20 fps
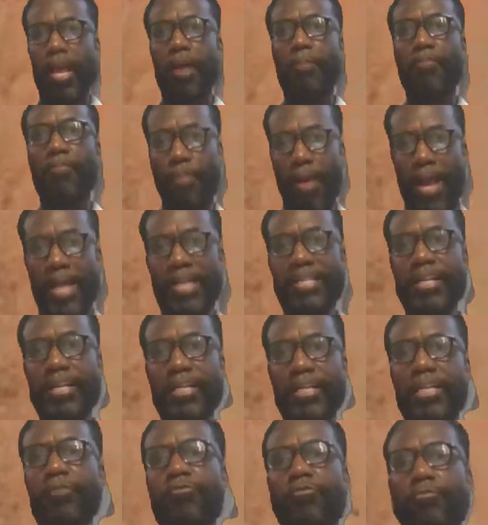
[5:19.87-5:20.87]
my
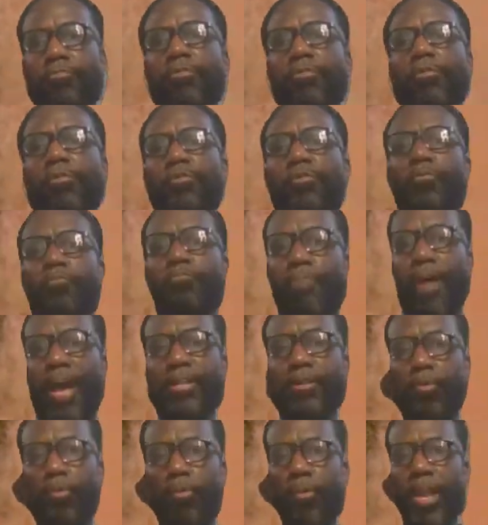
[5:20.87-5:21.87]
deliverables
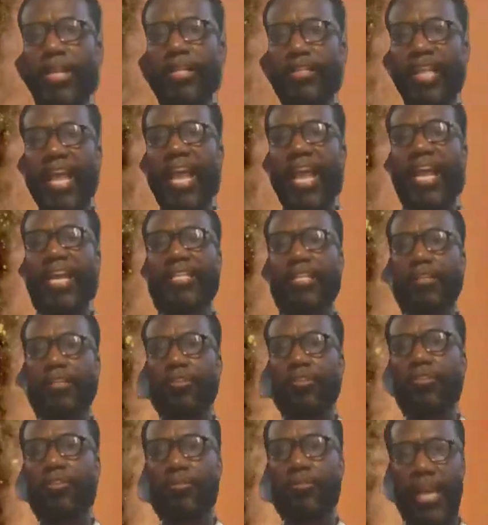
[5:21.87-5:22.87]
by the week, things that
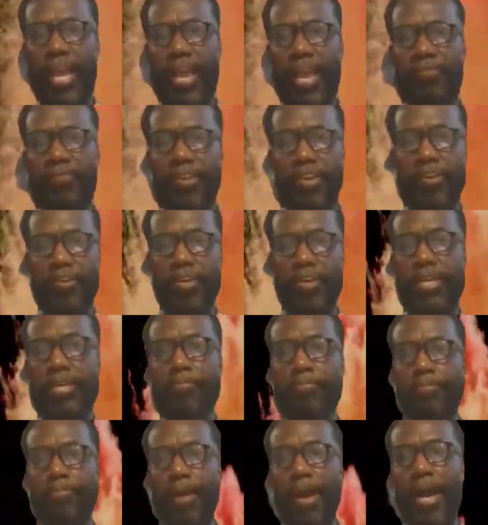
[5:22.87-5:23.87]
you should have in your
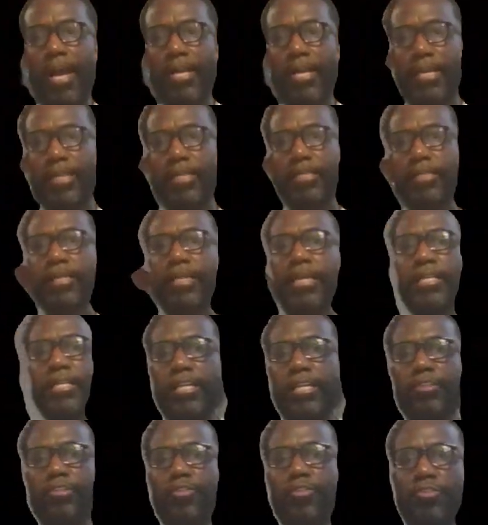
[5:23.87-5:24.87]
hip pocket
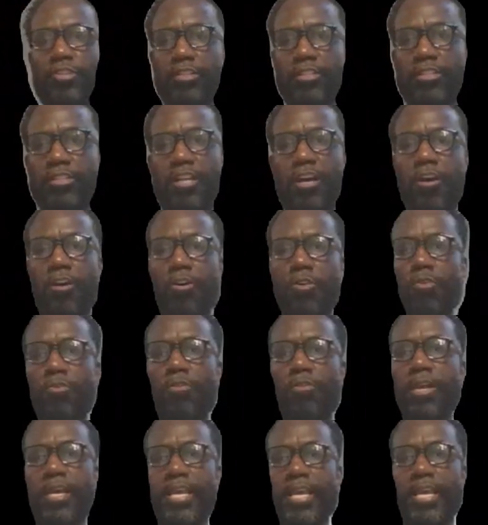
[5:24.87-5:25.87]
that you should
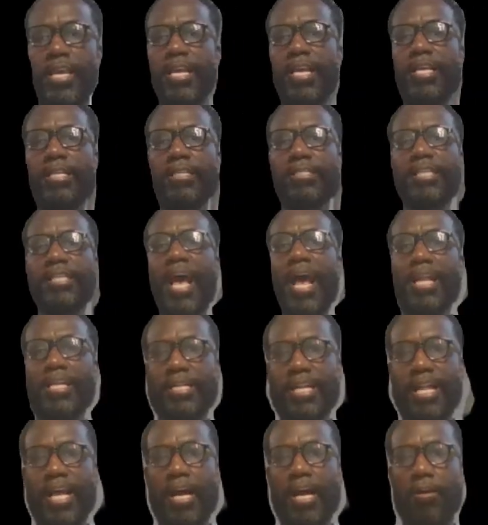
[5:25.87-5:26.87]
know inside
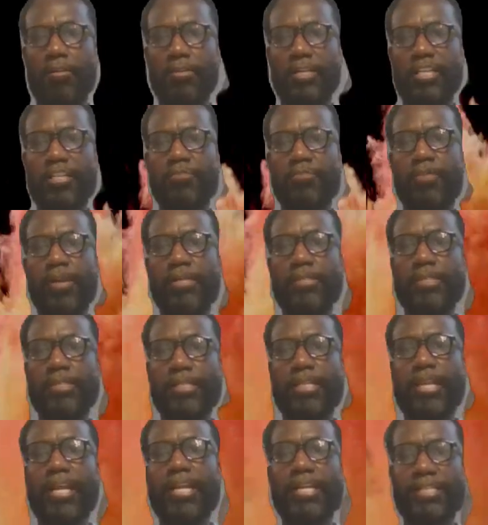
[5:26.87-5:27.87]
and out, especially
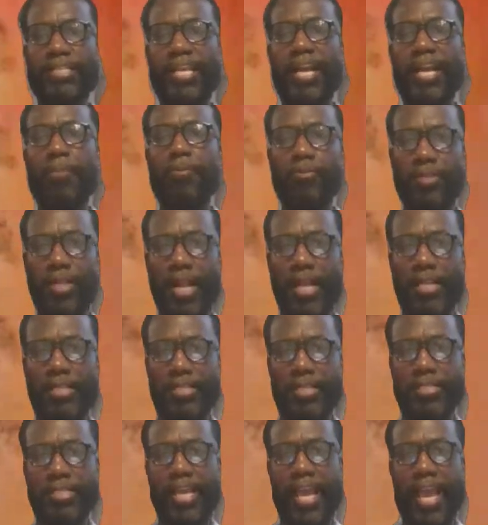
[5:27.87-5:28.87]
that example that I
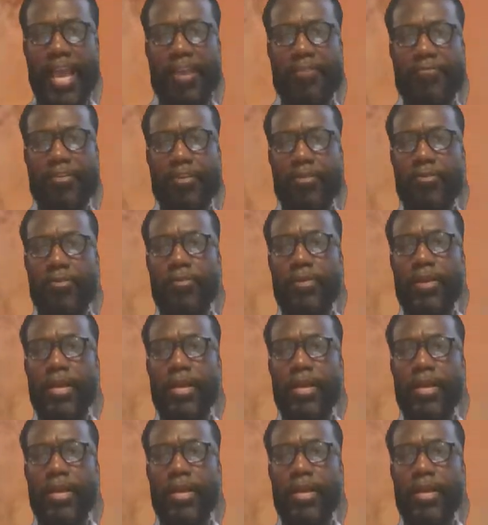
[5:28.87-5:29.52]
just gave you